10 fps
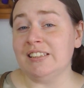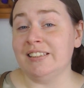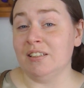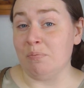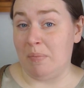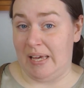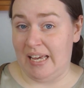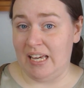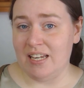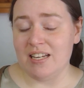to
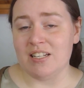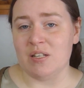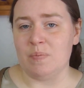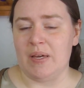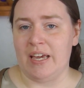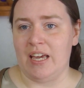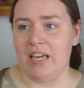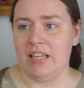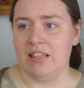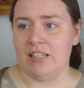me to
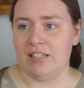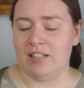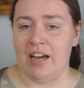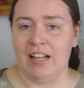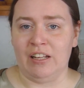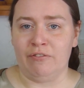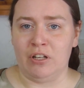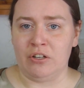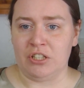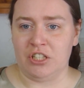be the style of
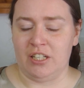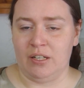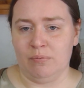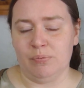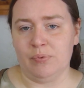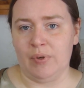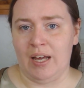longship,